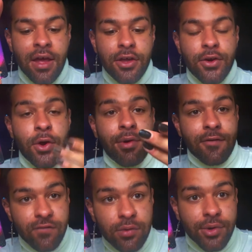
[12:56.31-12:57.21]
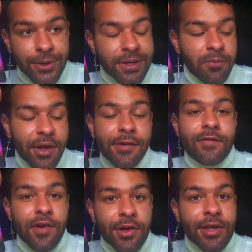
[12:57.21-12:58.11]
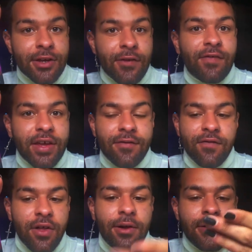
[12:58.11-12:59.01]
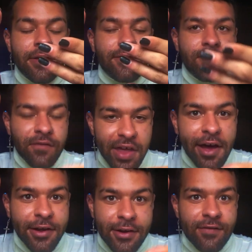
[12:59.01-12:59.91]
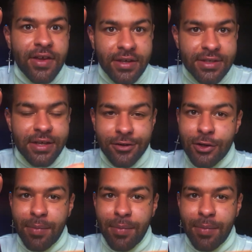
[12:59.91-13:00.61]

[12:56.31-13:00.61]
you're going forward, and while you're falling flat on your face on your